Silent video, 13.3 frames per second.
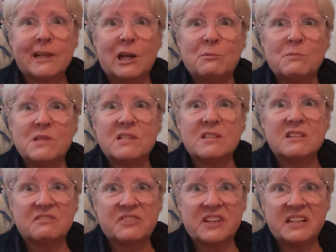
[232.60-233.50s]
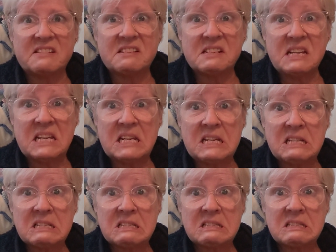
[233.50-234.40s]
I'm still afraid of
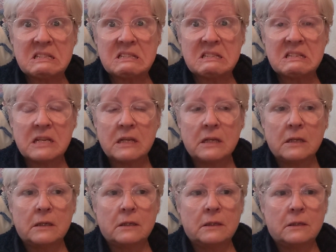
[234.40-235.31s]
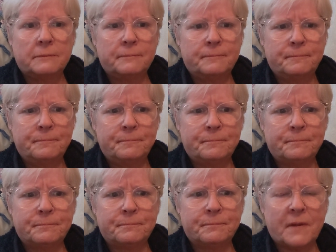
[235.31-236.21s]
snakes.
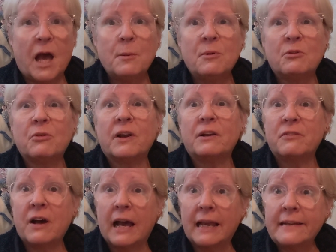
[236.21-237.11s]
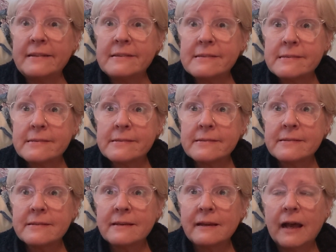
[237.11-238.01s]
I'm afraid of heights.
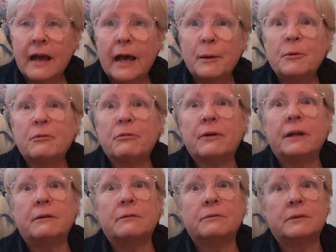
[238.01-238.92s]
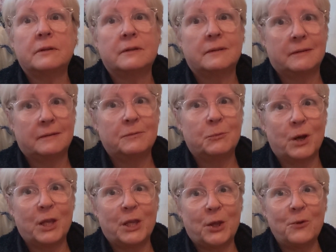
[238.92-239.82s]
I'm afraid of
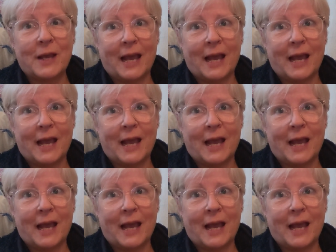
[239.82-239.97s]
what you